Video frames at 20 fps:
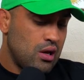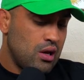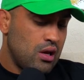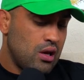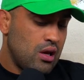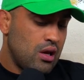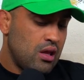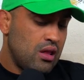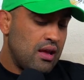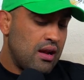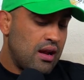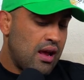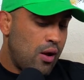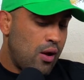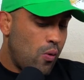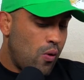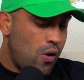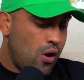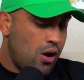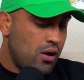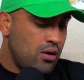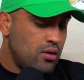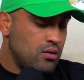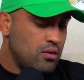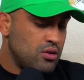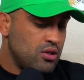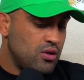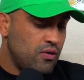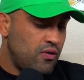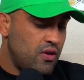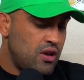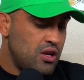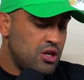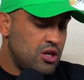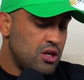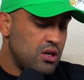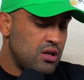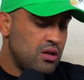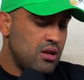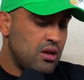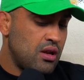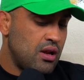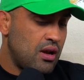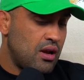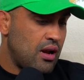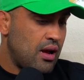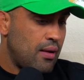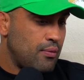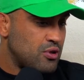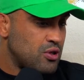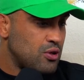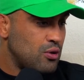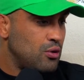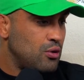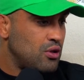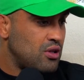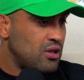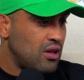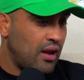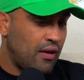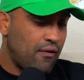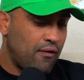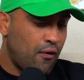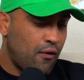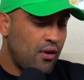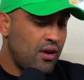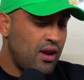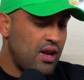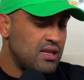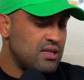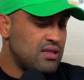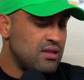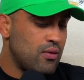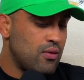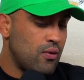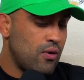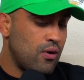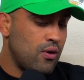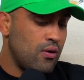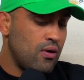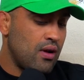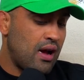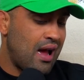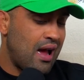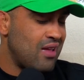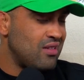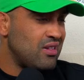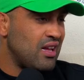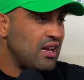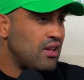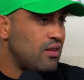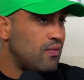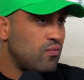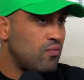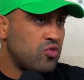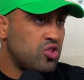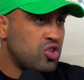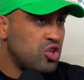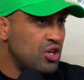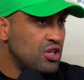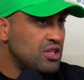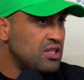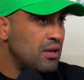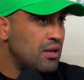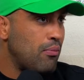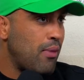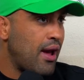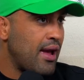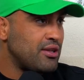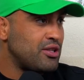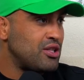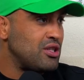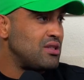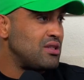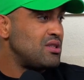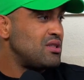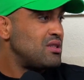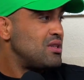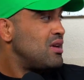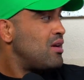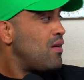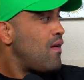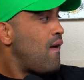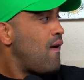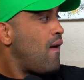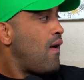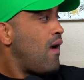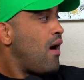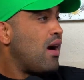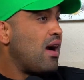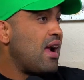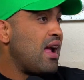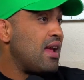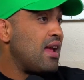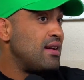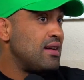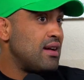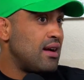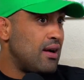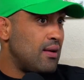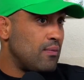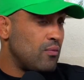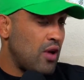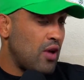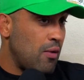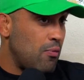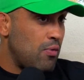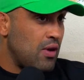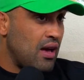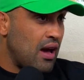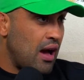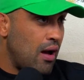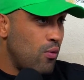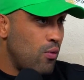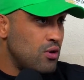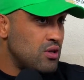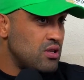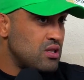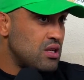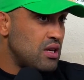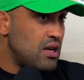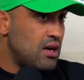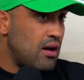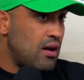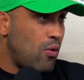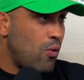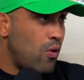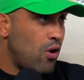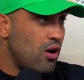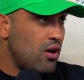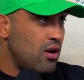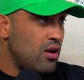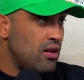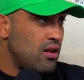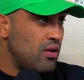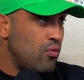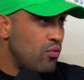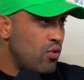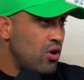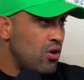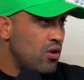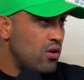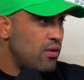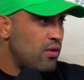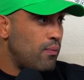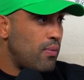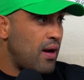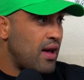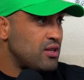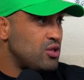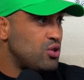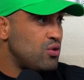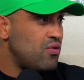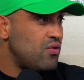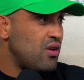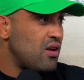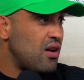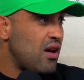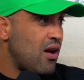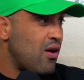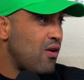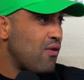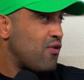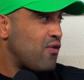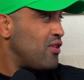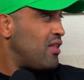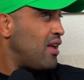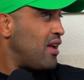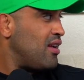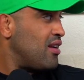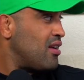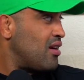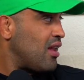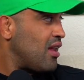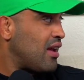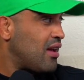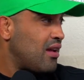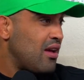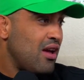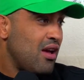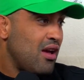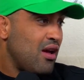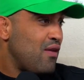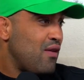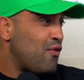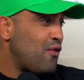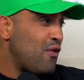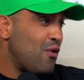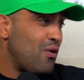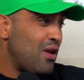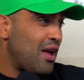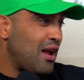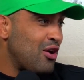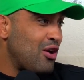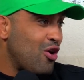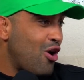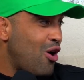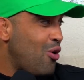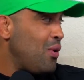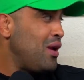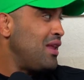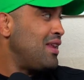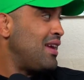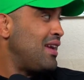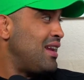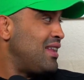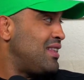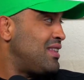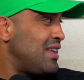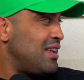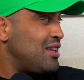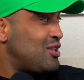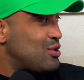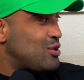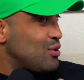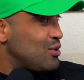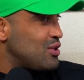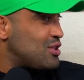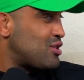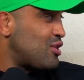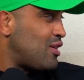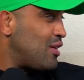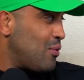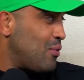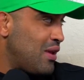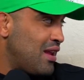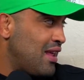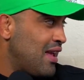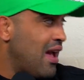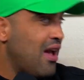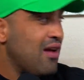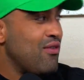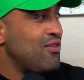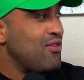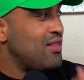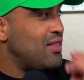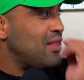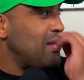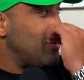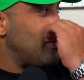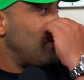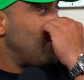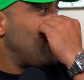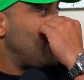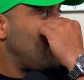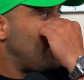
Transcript: Then I won division and absolute like 4 days in a row. I had like 13 matches, and I was awarded in Rio the best juvenile for the year. Like from like not winning anything to start winning everything, And then